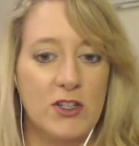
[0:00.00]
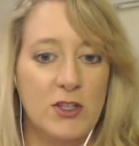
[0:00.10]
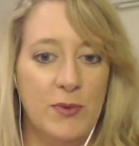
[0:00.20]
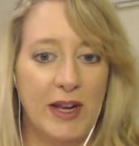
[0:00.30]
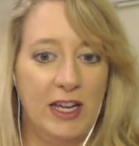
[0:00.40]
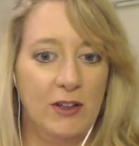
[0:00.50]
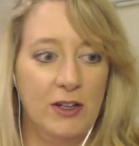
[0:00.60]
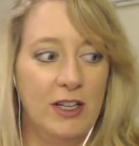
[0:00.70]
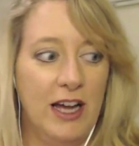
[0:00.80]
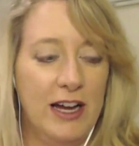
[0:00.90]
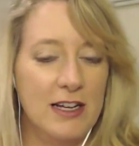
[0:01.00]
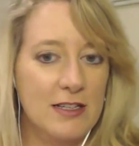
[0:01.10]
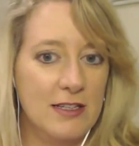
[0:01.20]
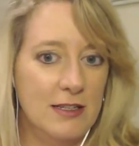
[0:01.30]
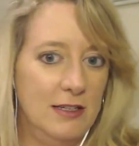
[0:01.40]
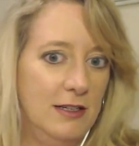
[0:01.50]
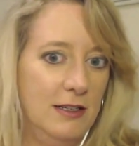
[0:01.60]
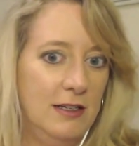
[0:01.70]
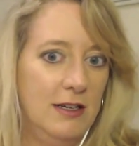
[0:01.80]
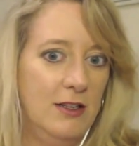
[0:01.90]
the regular glass.
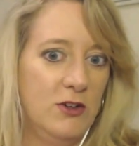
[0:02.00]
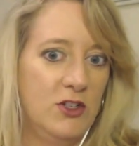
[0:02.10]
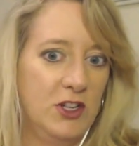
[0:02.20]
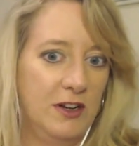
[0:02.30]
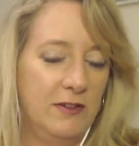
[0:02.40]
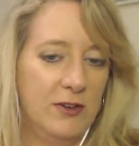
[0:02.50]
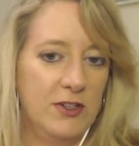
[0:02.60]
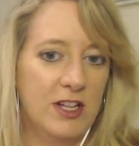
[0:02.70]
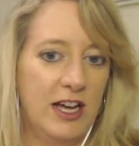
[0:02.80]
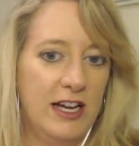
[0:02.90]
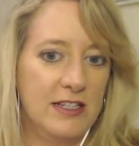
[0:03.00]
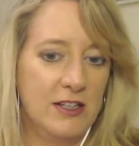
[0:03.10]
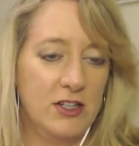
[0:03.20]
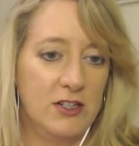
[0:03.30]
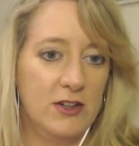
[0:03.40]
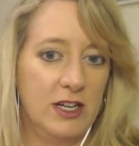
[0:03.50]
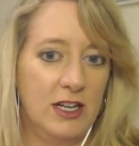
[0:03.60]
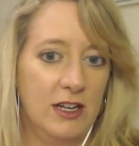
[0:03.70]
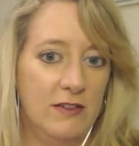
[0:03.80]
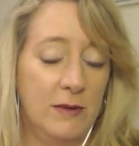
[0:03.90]
There's Jennifer's mm-hmm. glass that she's drinking
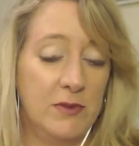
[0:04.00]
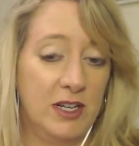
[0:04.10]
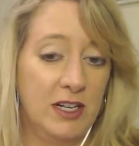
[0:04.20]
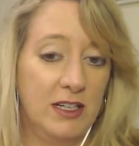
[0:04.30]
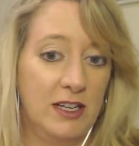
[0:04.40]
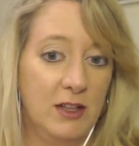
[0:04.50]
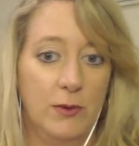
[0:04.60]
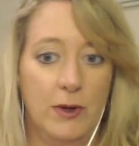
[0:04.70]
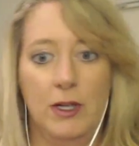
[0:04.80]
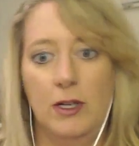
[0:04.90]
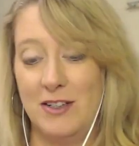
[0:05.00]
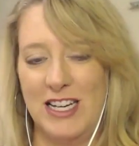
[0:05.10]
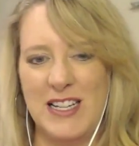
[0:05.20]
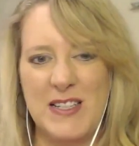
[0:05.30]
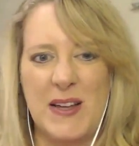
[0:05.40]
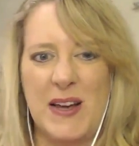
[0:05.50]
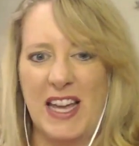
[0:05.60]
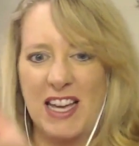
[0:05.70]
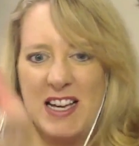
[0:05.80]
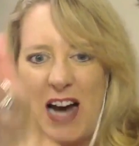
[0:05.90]
out of. I'm drinking out of the other one. It's like
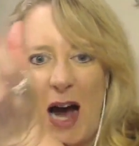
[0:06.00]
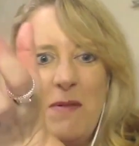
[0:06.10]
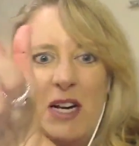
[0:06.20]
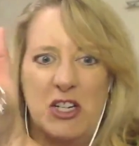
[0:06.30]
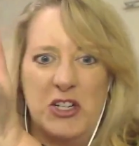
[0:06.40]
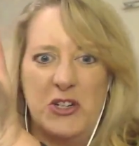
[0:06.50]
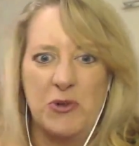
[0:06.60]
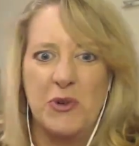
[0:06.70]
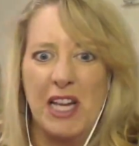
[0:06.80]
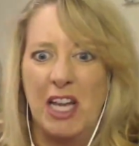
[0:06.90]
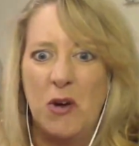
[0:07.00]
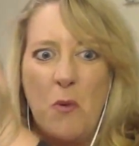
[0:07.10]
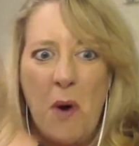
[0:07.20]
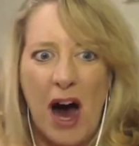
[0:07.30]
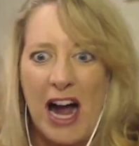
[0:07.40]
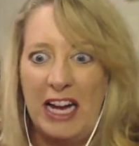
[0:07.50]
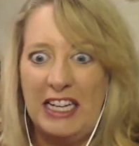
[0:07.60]
I'm gonna drink wine.